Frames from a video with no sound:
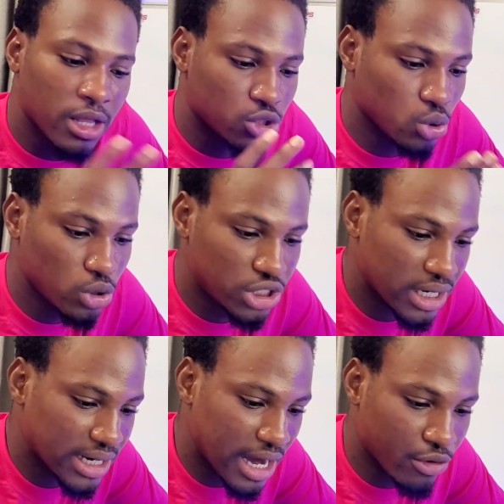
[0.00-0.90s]
to go
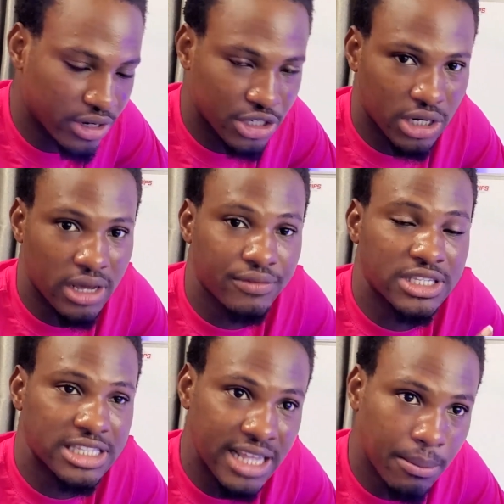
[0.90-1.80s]
check that credential if
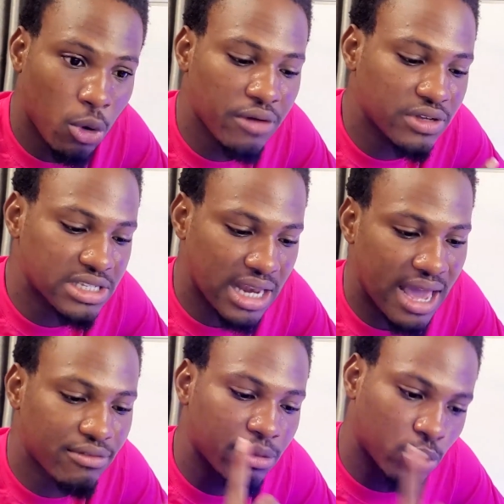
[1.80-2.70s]
it's demo or if it's
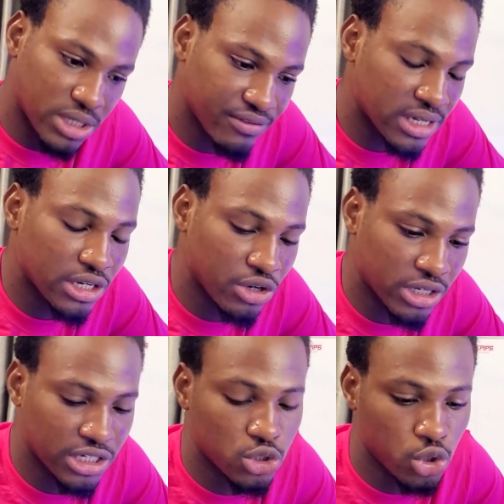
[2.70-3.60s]
live they must have sent the
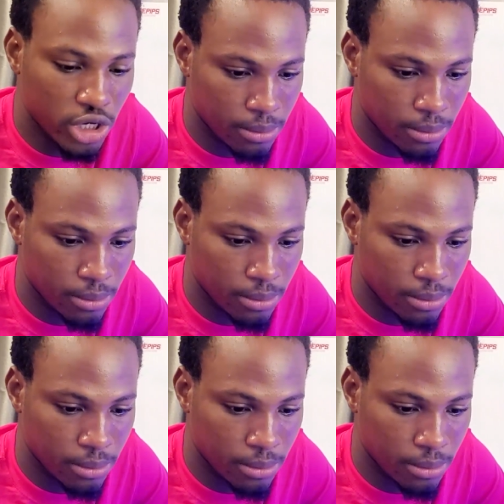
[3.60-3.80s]
credential to your